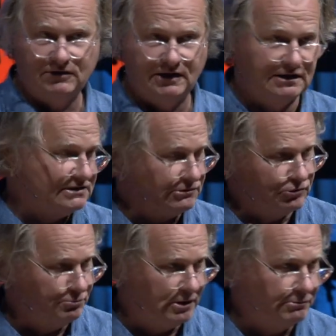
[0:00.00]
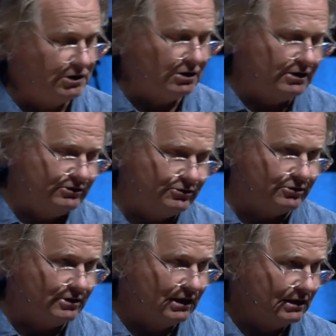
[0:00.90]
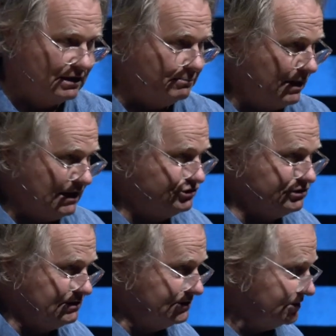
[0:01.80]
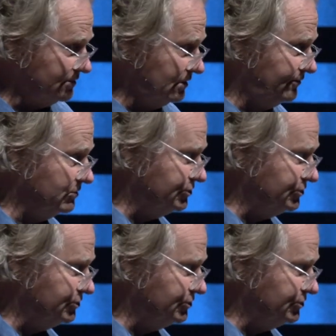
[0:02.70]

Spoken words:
things that would have been beyond your imaginings a few